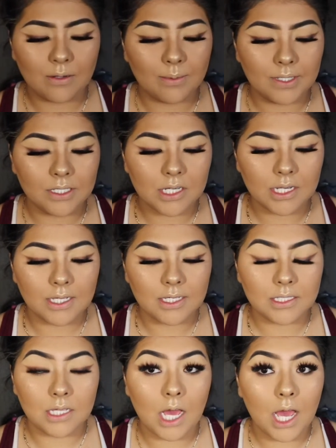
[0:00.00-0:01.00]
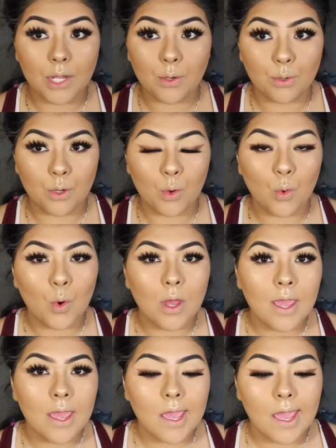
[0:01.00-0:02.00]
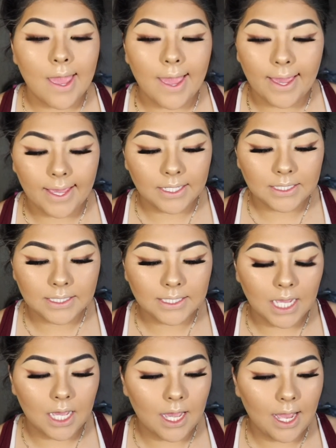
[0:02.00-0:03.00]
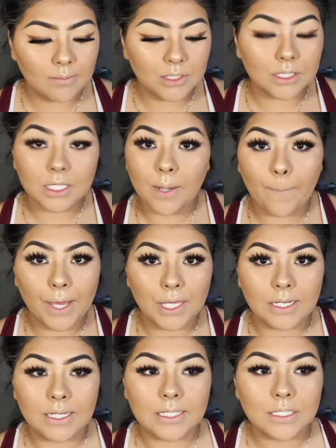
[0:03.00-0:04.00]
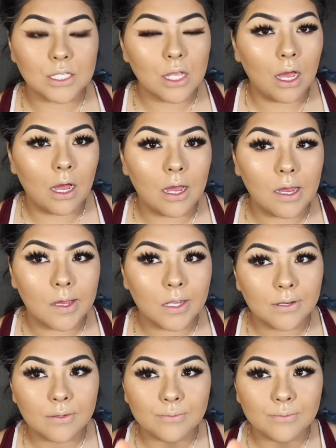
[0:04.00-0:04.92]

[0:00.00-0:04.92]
brush, I guess, I don't know, and I'm just gonna put it on